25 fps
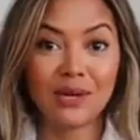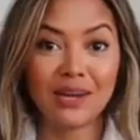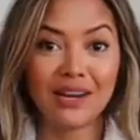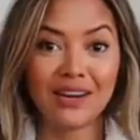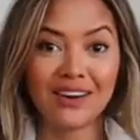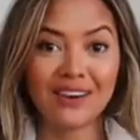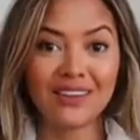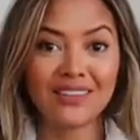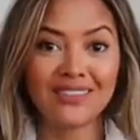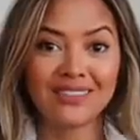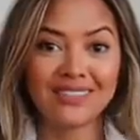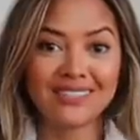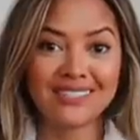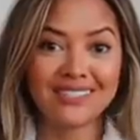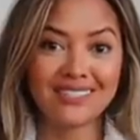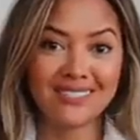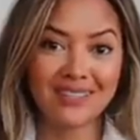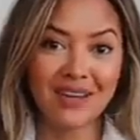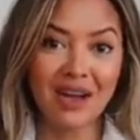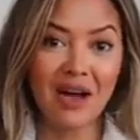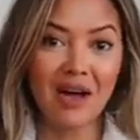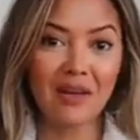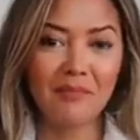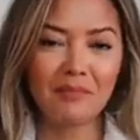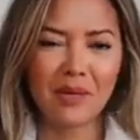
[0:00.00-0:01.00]
wear this
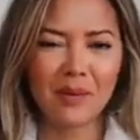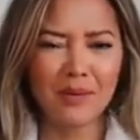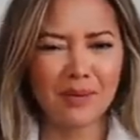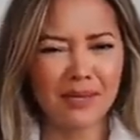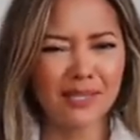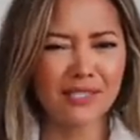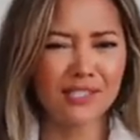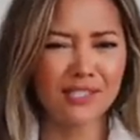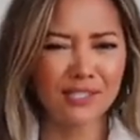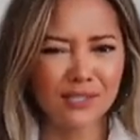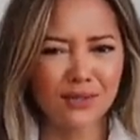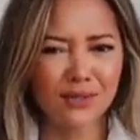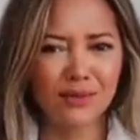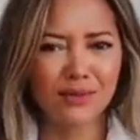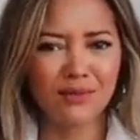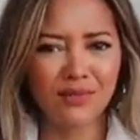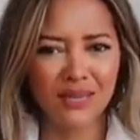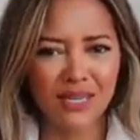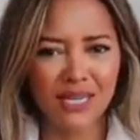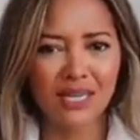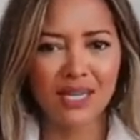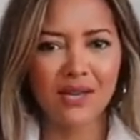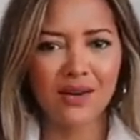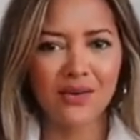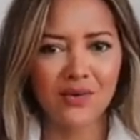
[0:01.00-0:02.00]
top. Maybe I should do a
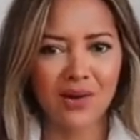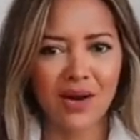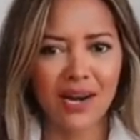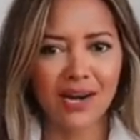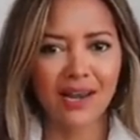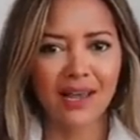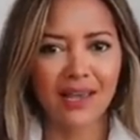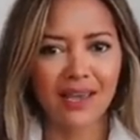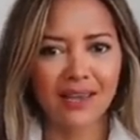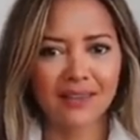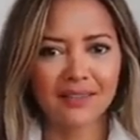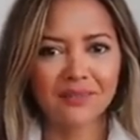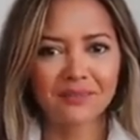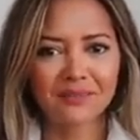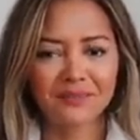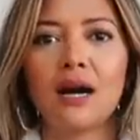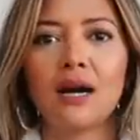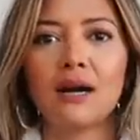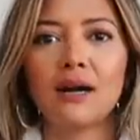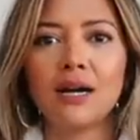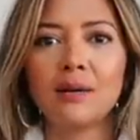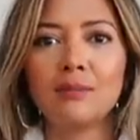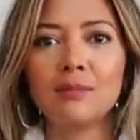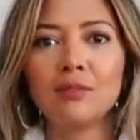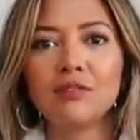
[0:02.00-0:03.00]
video on it.
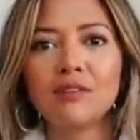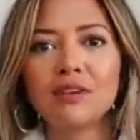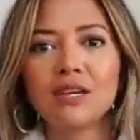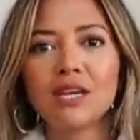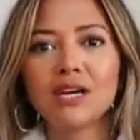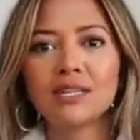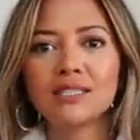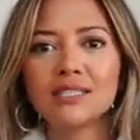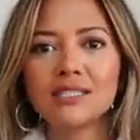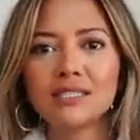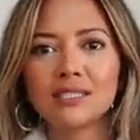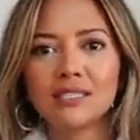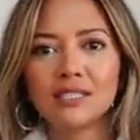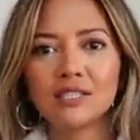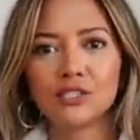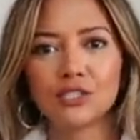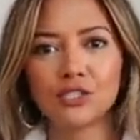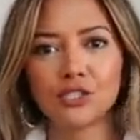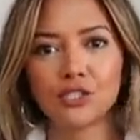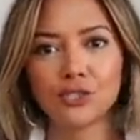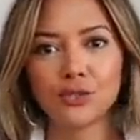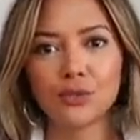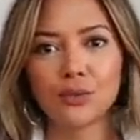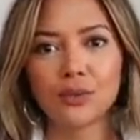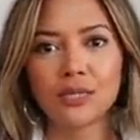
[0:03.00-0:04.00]
All right, moving on to these
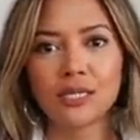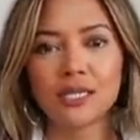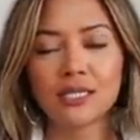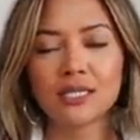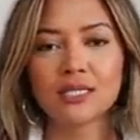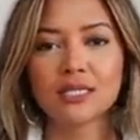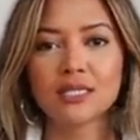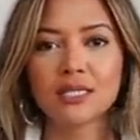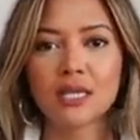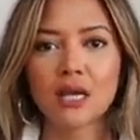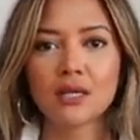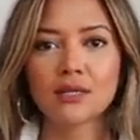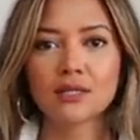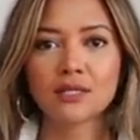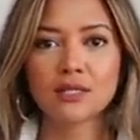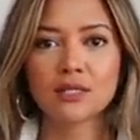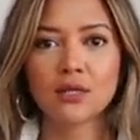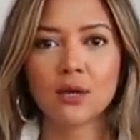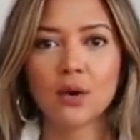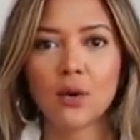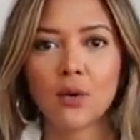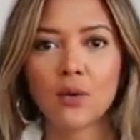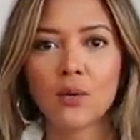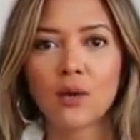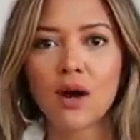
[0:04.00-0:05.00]
shorts.
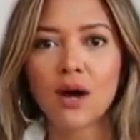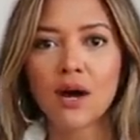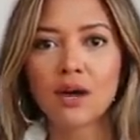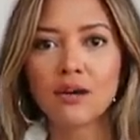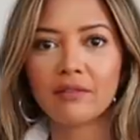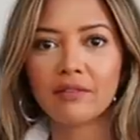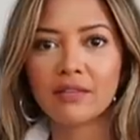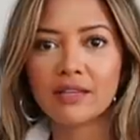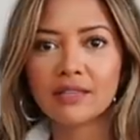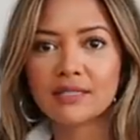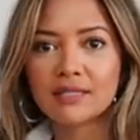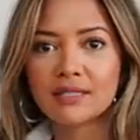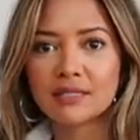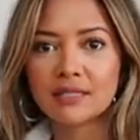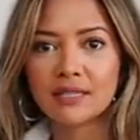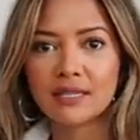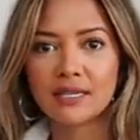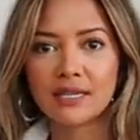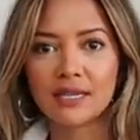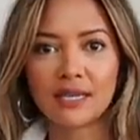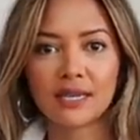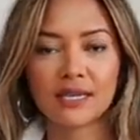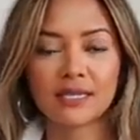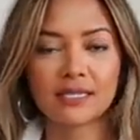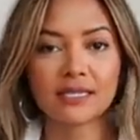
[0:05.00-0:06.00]
So
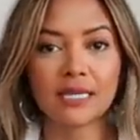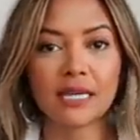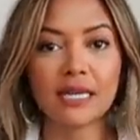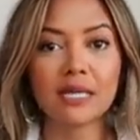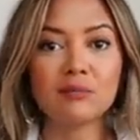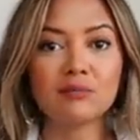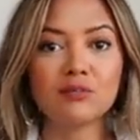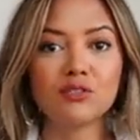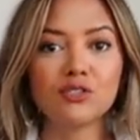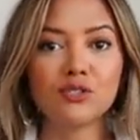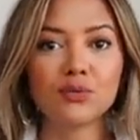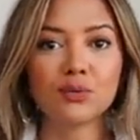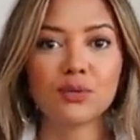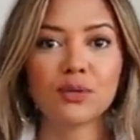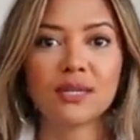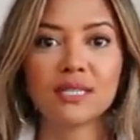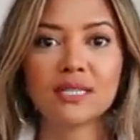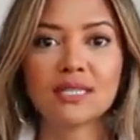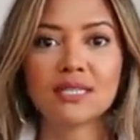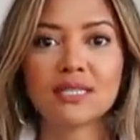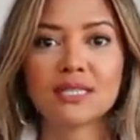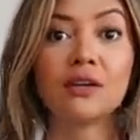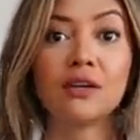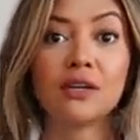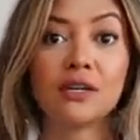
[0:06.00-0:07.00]
obviously denim
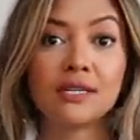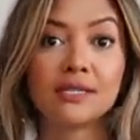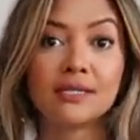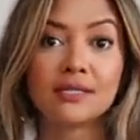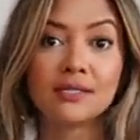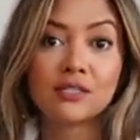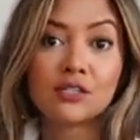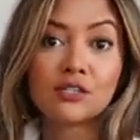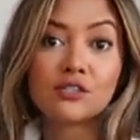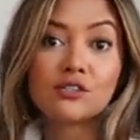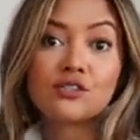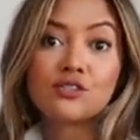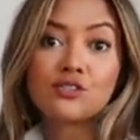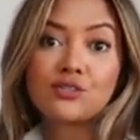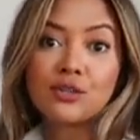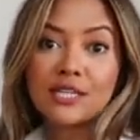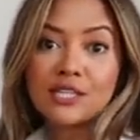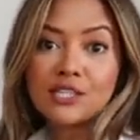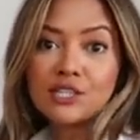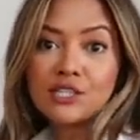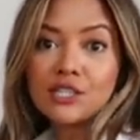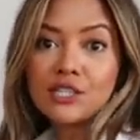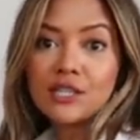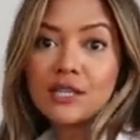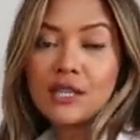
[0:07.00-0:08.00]
shorts, there is
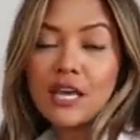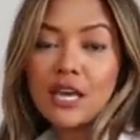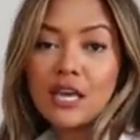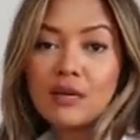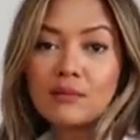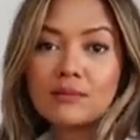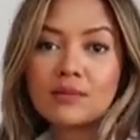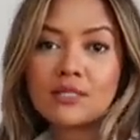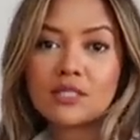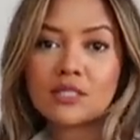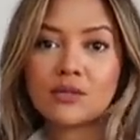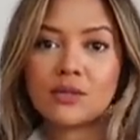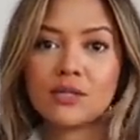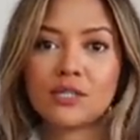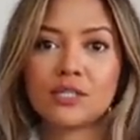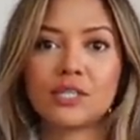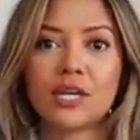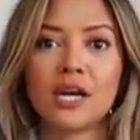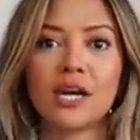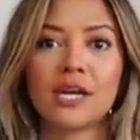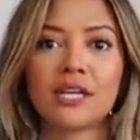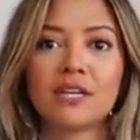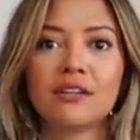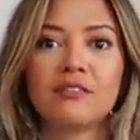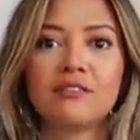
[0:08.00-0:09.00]
stretch to them, so you're
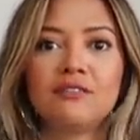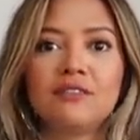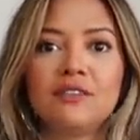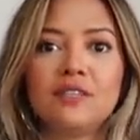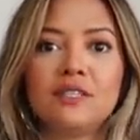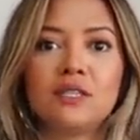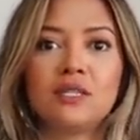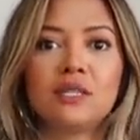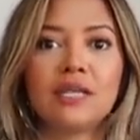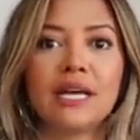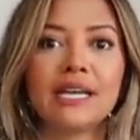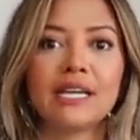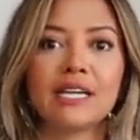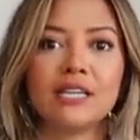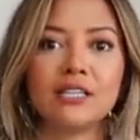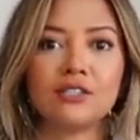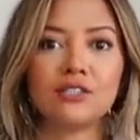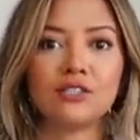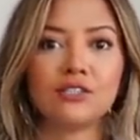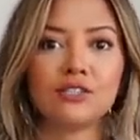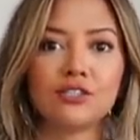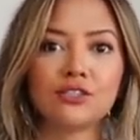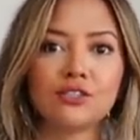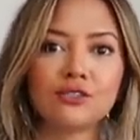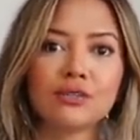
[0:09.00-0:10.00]
not gonna feel like
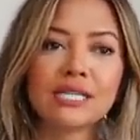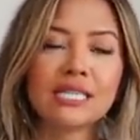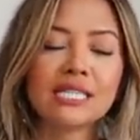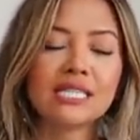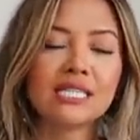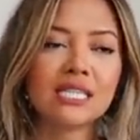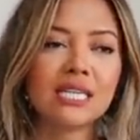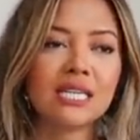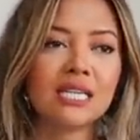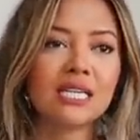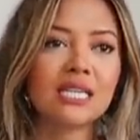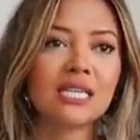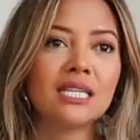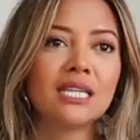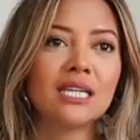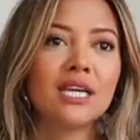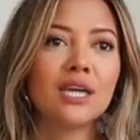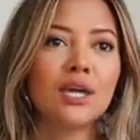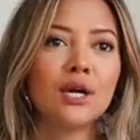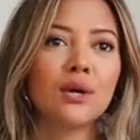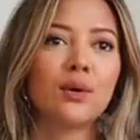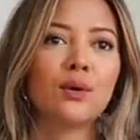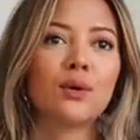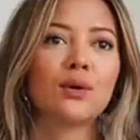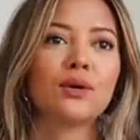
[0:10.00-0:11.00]
constricted
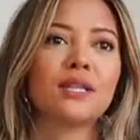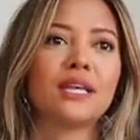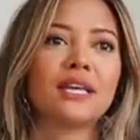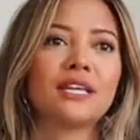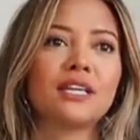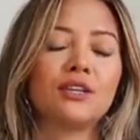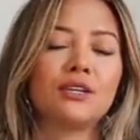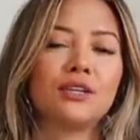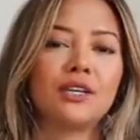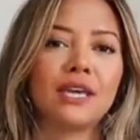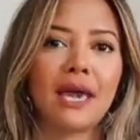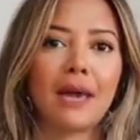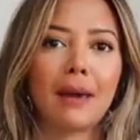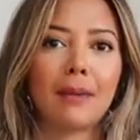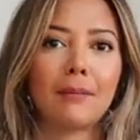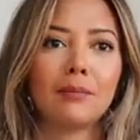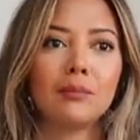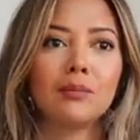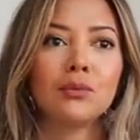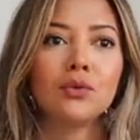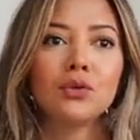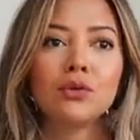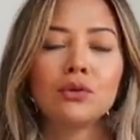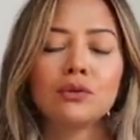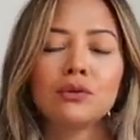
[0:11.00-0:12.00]
or like you
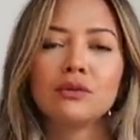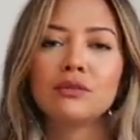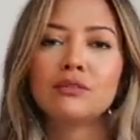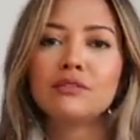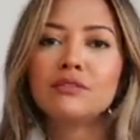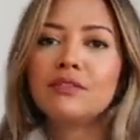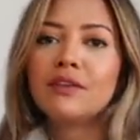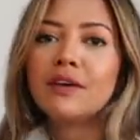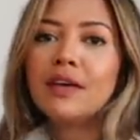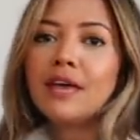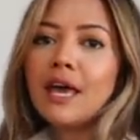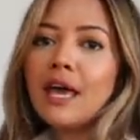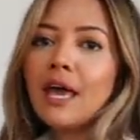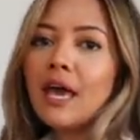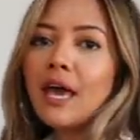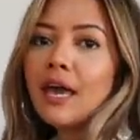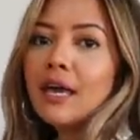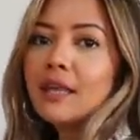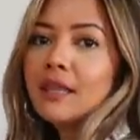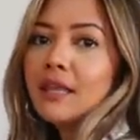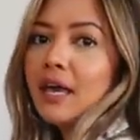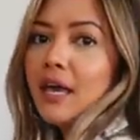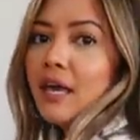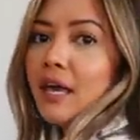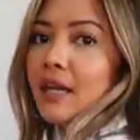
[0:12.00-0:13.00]
can't move.
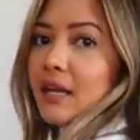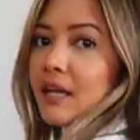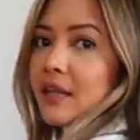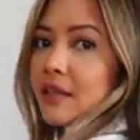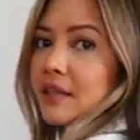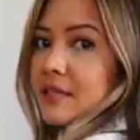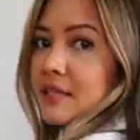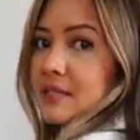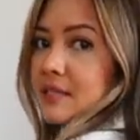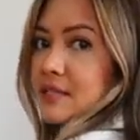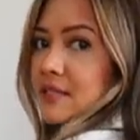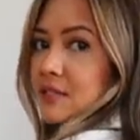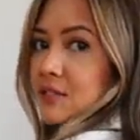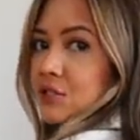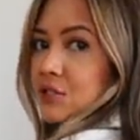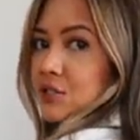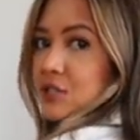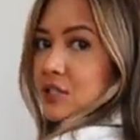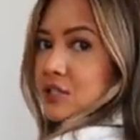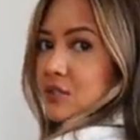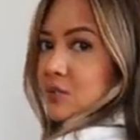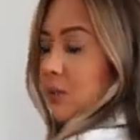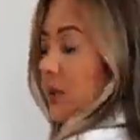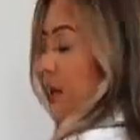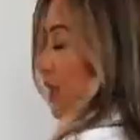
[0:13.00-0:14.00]
And then this is
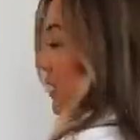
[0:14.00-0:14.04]
just